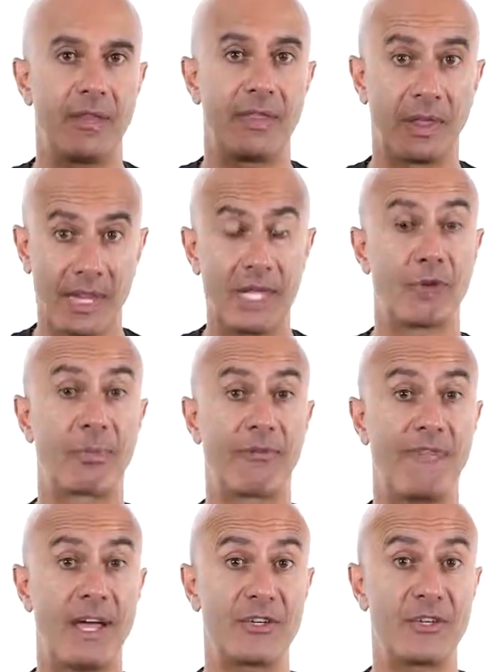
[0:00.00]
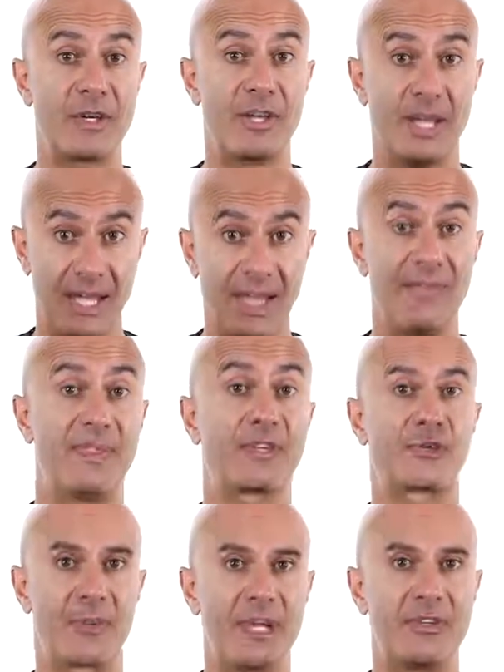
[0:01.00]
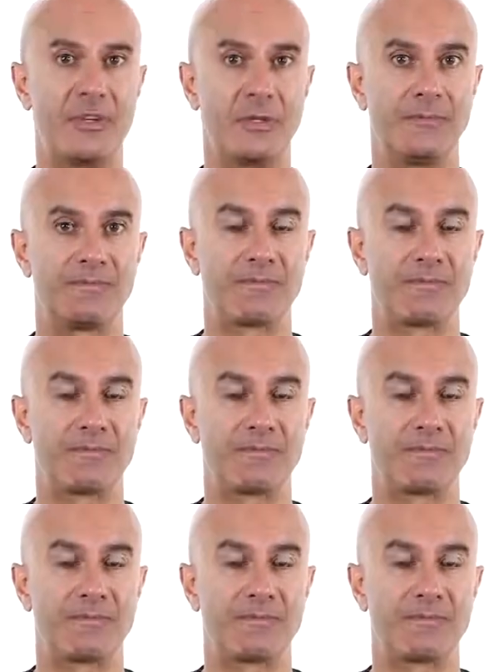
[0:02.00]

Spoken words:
the legal profession in this region?